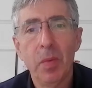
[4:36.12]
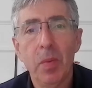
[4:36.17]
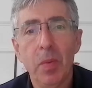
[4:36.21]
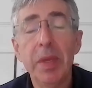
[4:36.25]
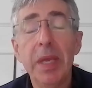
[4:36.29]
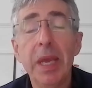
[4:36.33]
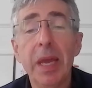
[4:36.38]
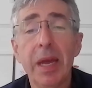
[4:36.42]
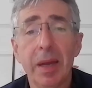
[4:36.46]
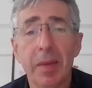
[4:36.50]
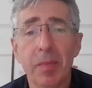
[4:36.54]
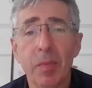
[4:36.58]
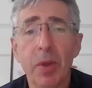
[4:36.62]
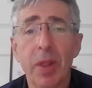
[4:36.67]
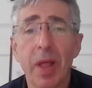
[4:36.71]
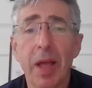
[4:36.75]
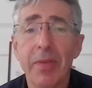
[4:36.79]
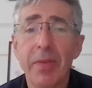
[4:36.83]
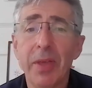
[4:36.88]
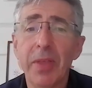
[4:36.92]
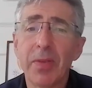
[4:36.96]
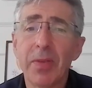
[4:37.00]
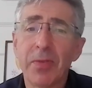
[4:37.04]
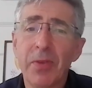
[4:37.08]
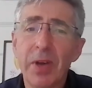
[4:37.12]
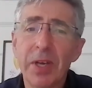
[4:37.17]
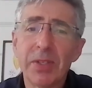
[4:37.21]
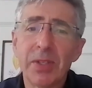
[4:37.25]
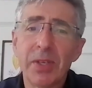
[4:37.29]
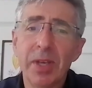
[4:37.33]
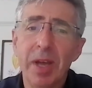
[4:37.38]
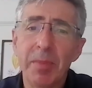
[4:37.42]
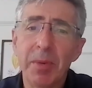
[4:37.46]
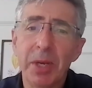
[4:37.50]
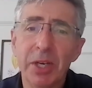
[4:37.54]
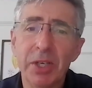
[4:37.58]
Yeah, well, I think the first
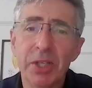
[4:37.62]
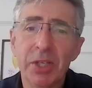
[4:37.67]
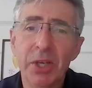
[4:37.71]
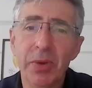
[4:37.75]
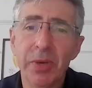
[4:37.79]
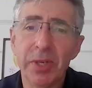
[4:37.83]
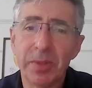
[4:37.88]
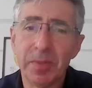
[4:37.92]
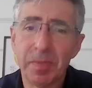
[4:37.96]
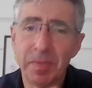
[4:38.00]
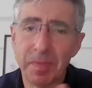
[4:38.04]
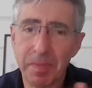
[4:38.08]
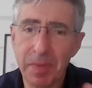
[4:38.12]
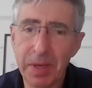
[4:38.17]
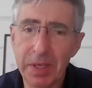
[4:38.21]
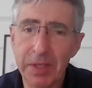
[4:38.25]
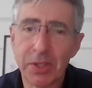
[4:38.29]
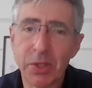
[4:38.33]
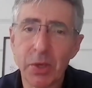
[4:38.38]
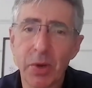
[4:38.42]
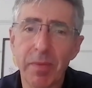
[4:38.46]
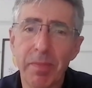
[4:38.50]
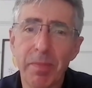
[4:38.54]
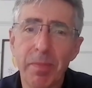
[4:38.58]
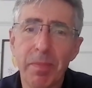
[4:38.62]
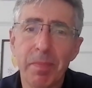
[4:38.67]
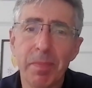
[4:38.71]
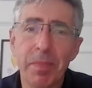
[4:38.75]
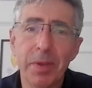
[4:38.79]
thing I'm going to do is sort of,